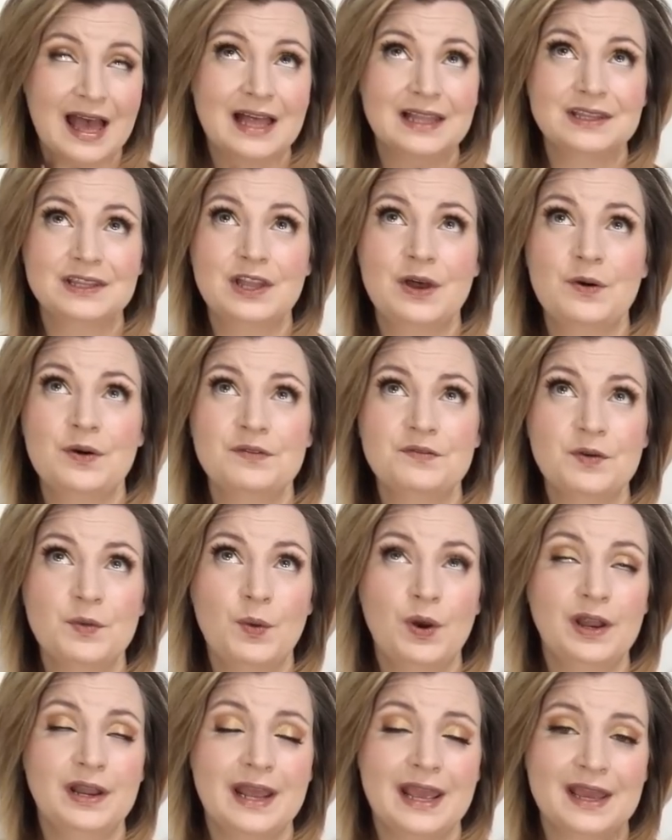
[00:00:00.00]
Hello
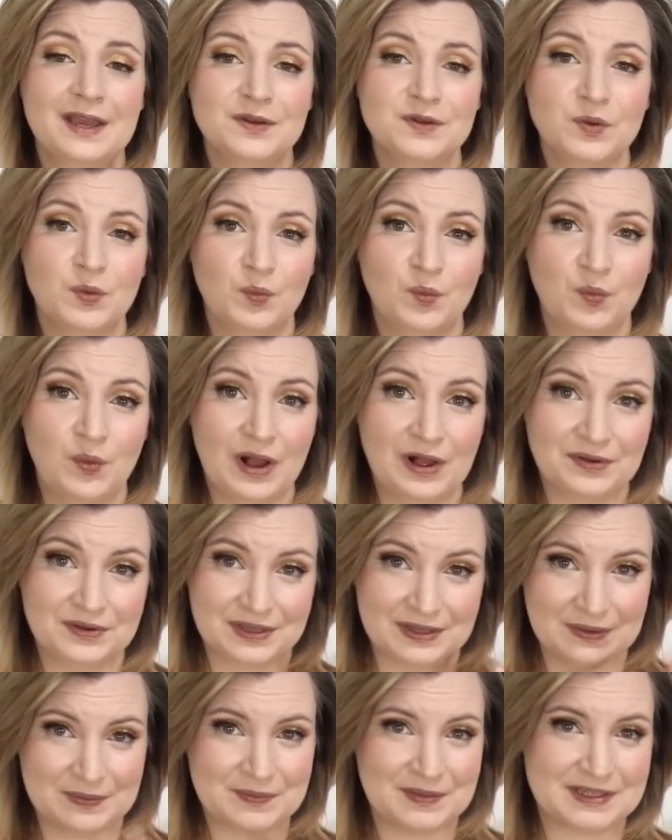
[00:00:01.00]
everyone and
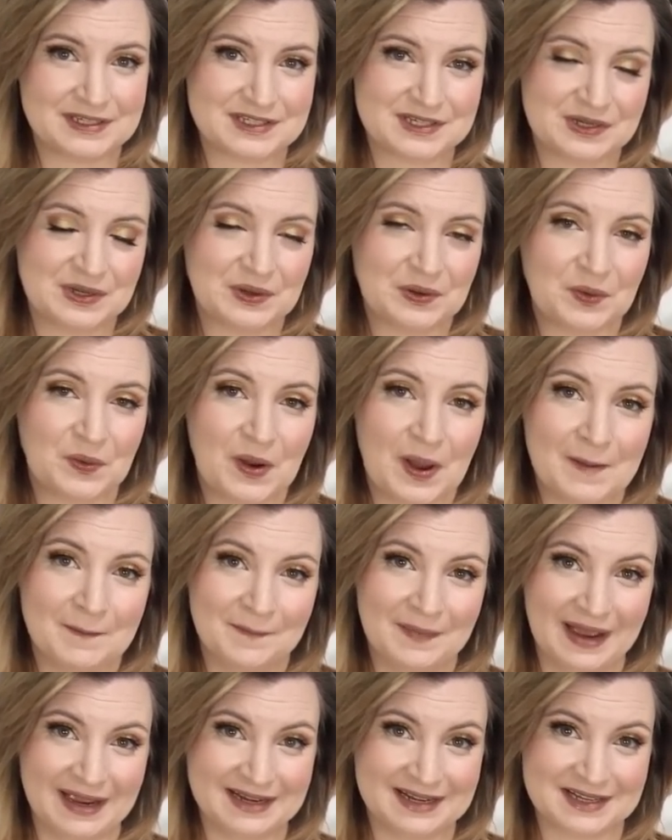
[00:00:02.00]
welcome to
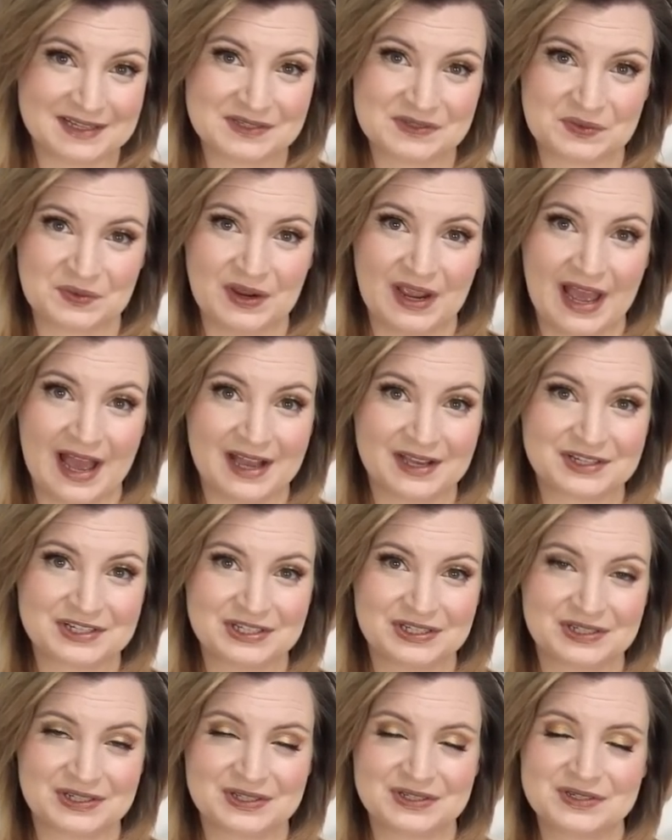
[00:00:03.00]
my next
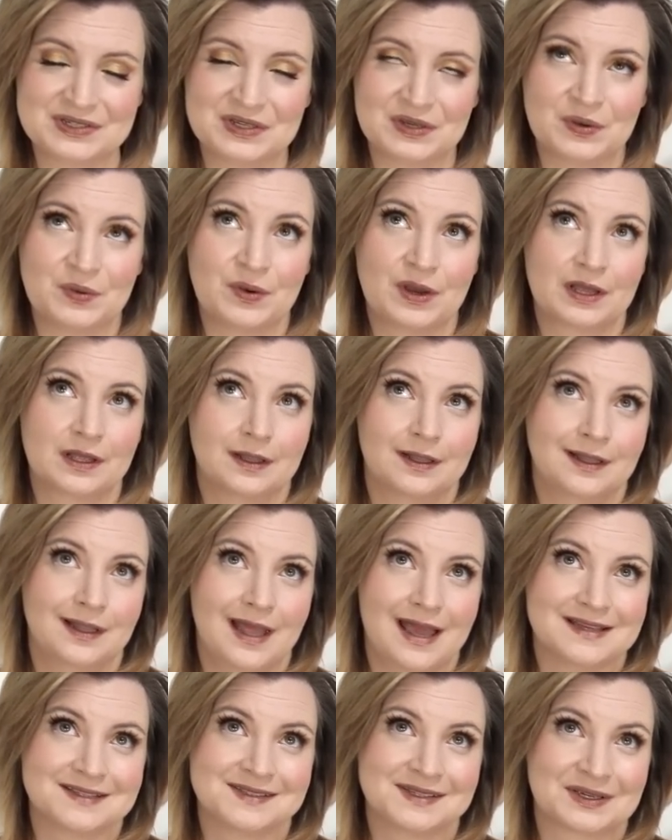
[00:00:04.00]
reaction to
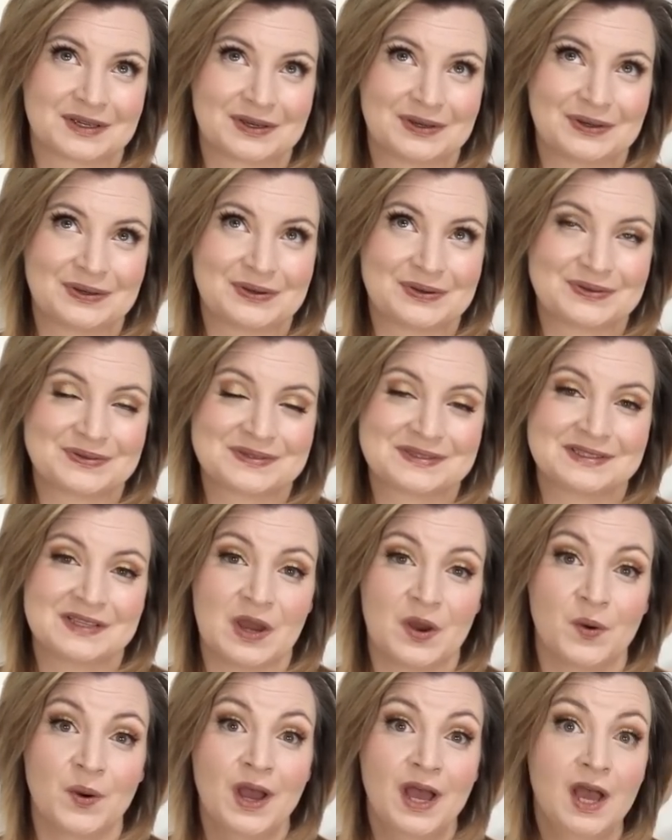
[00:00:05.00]
Classic Who.
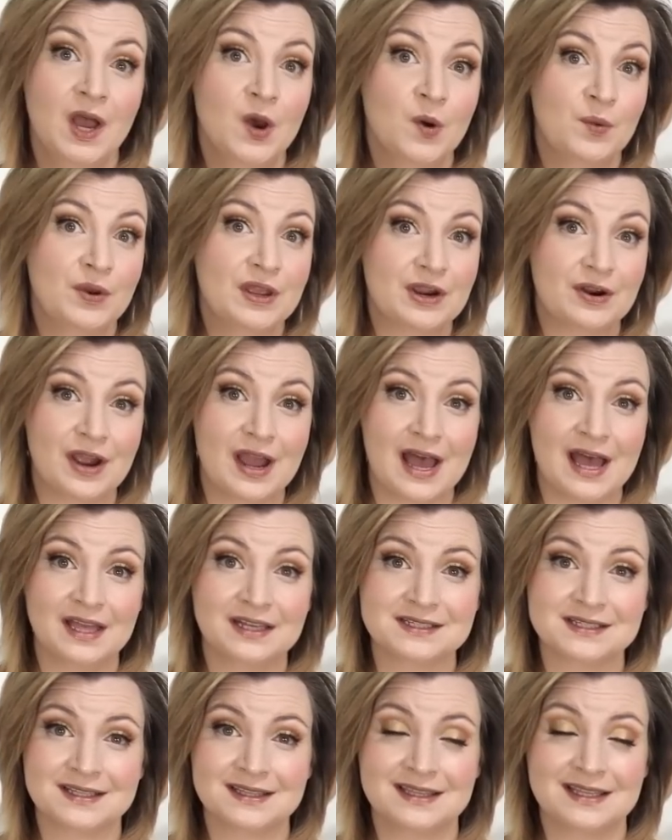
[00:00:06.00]
So we are
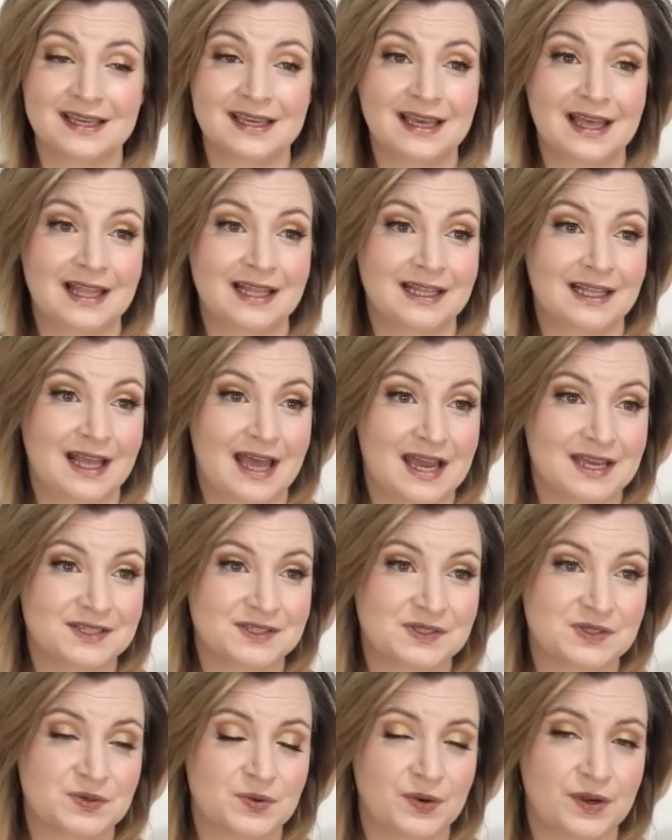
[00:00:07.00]
at the
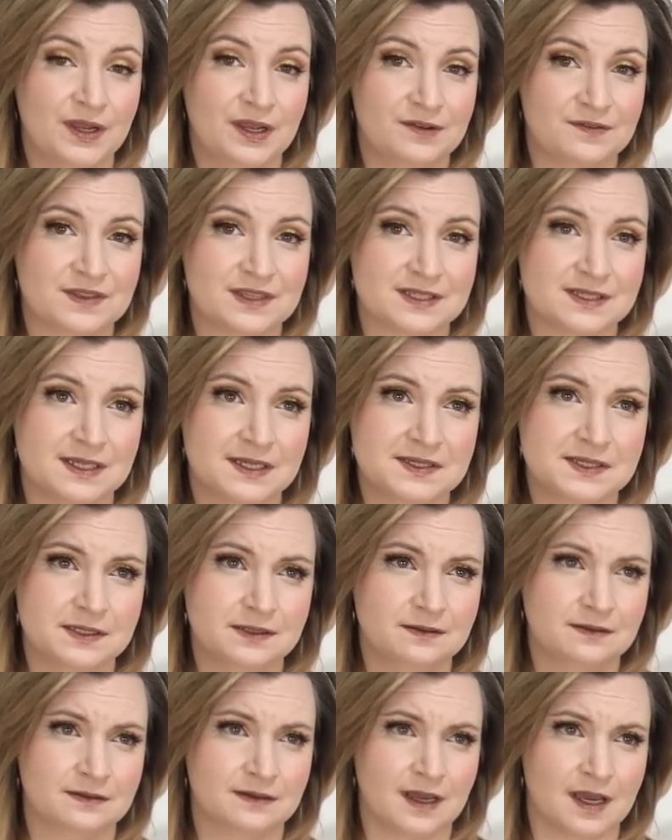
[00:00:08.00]
last story of the
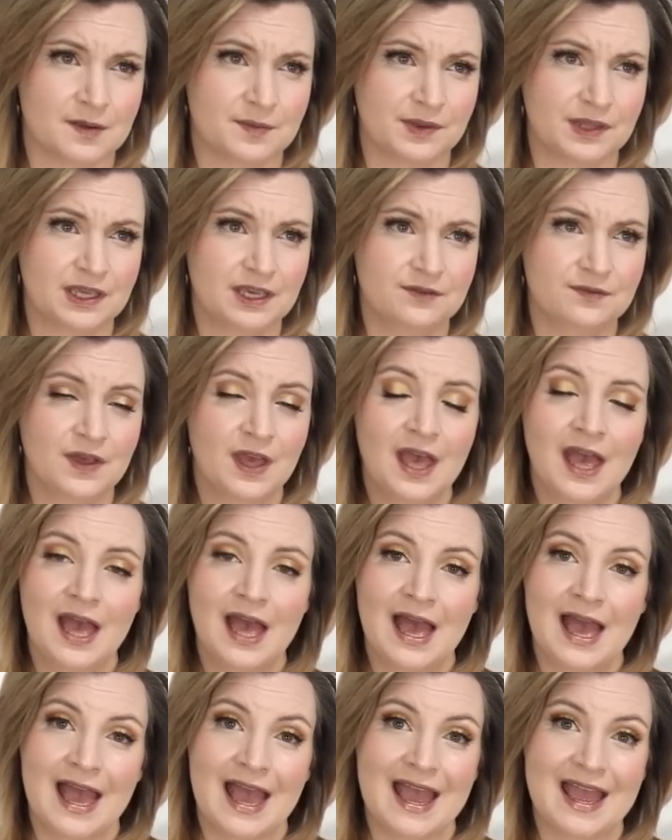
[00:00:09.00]
season, I believe,
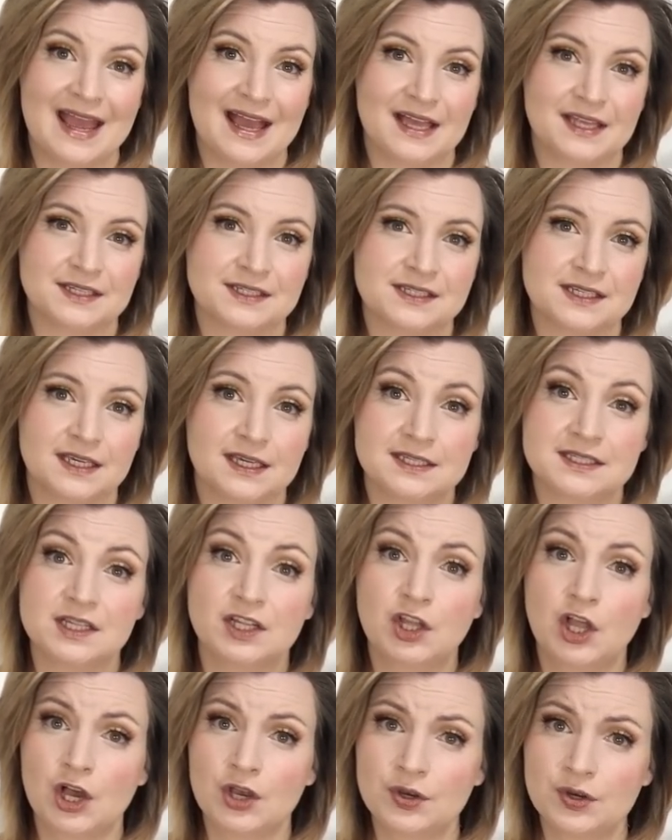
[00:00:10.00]
and it's a
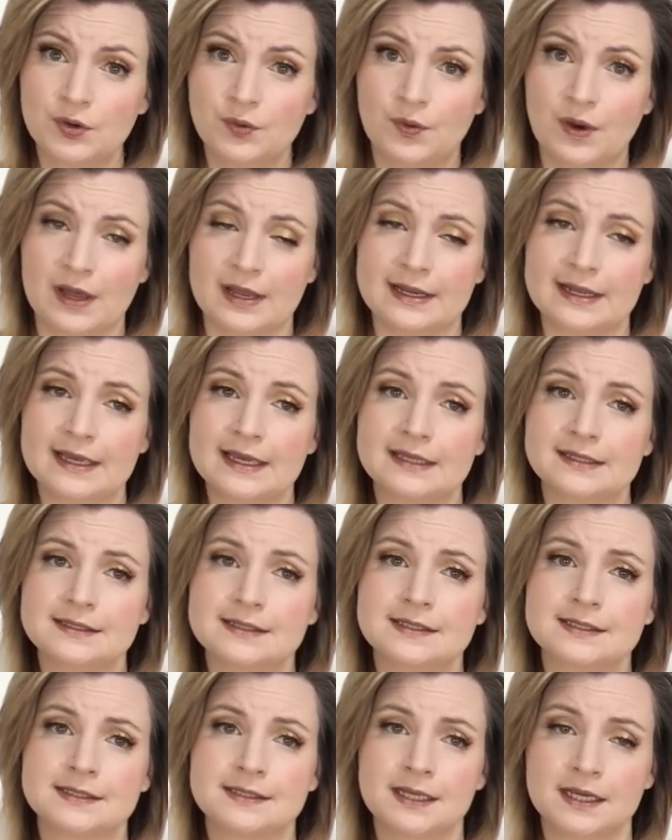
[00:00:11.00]
longer one. It's
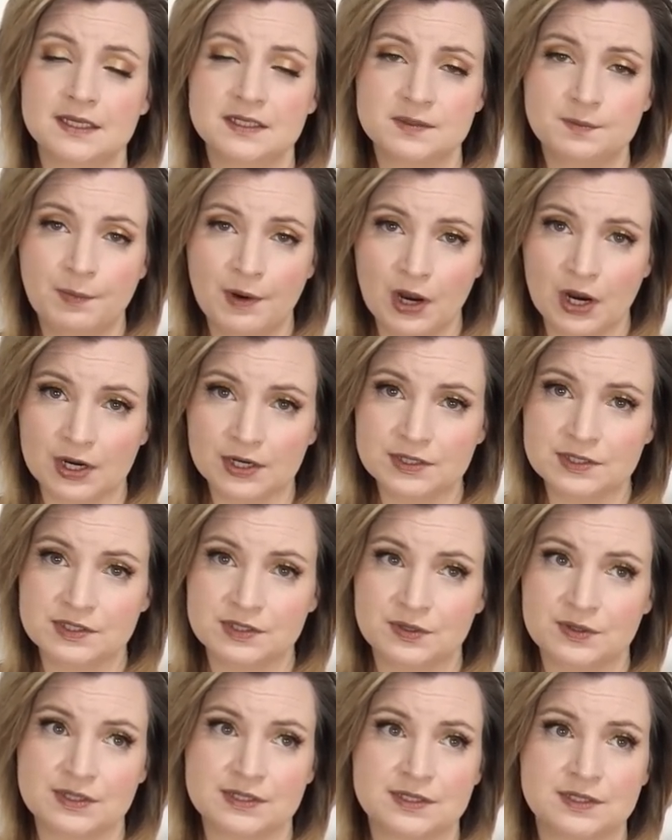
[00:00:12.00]
six parts,
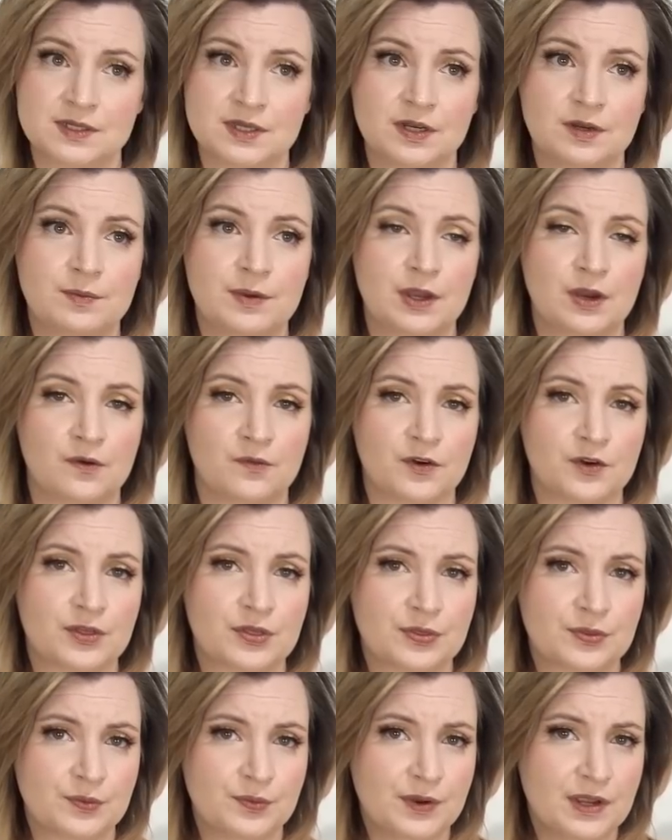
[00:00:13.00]
so this is going to be over
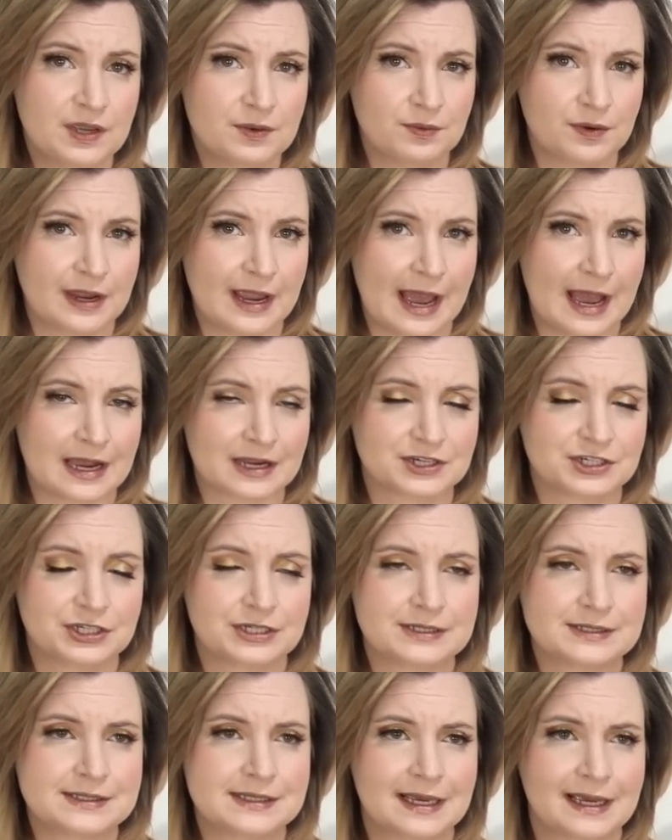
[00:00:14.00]
three
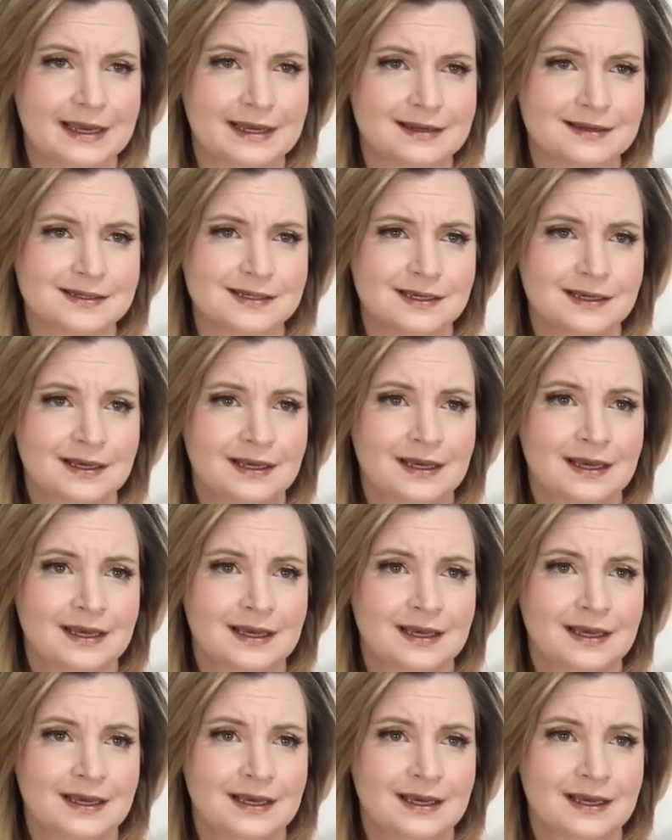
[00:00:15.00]
reactions and